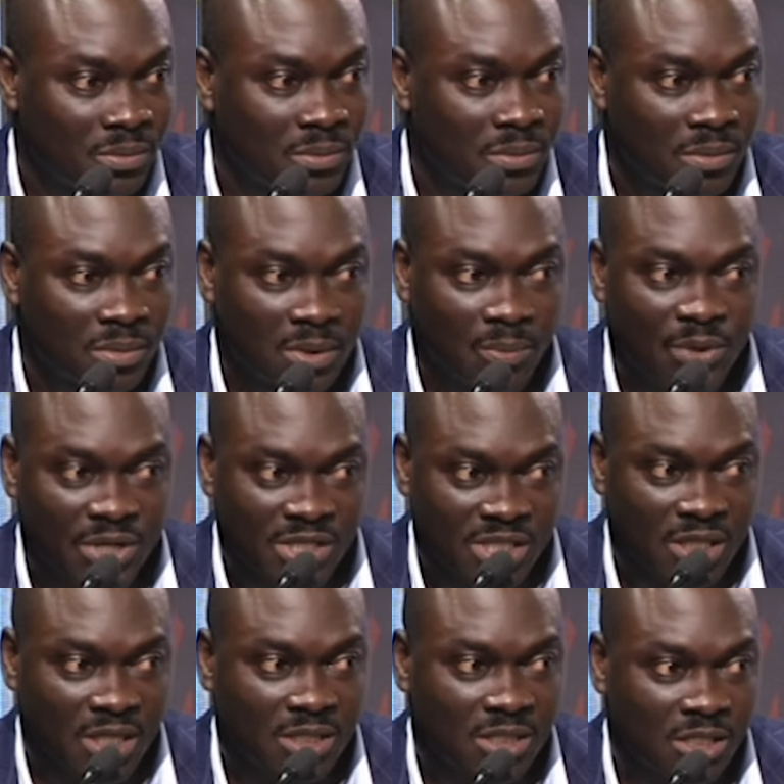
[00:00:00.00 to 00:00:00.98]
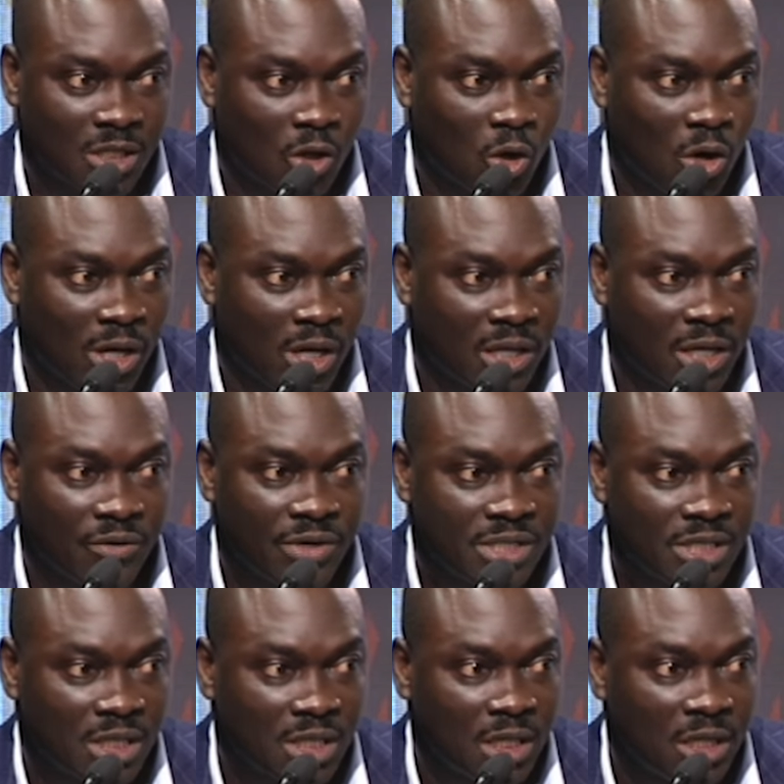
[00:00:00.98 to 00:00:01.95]
The president is a lawyer. He
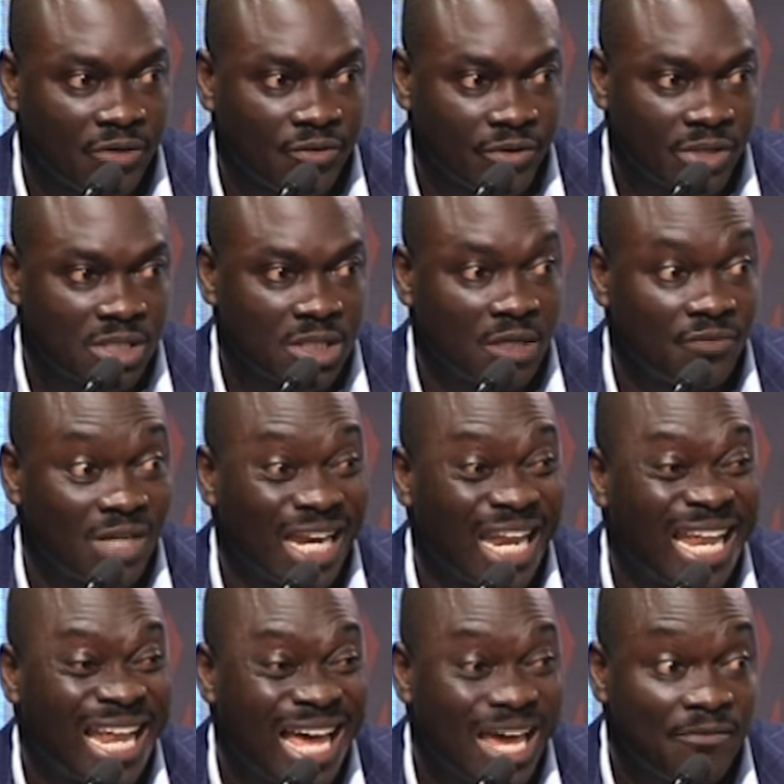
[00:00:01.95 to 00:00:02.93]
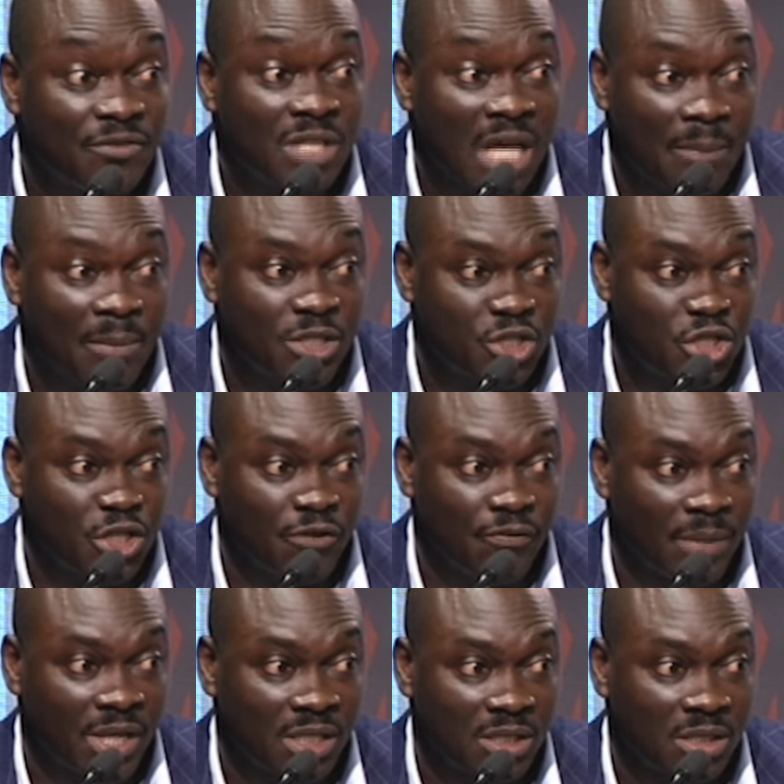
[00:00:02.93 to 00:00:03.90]
recently received a lifetime
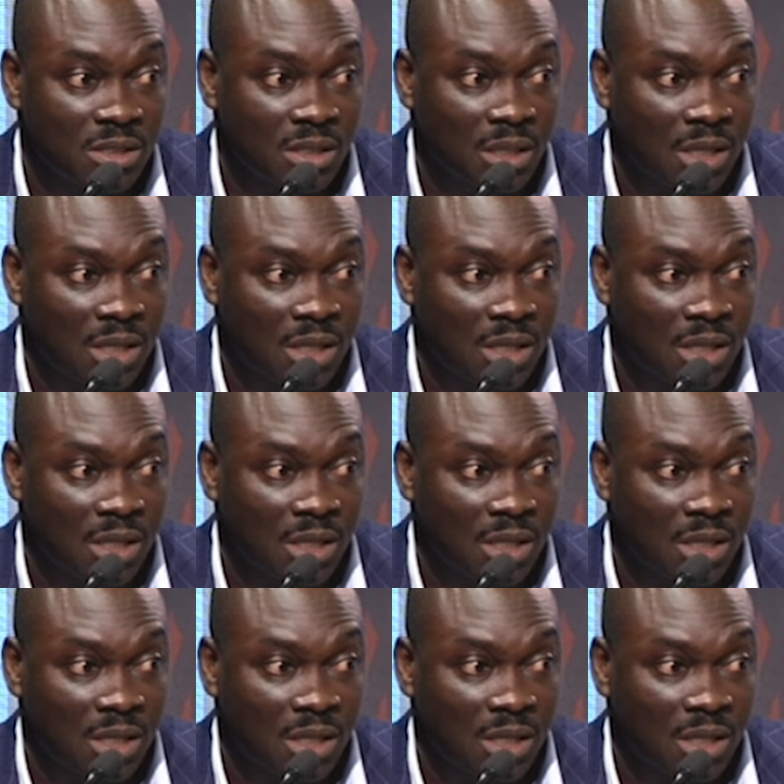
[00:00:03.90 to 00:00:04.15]
achievement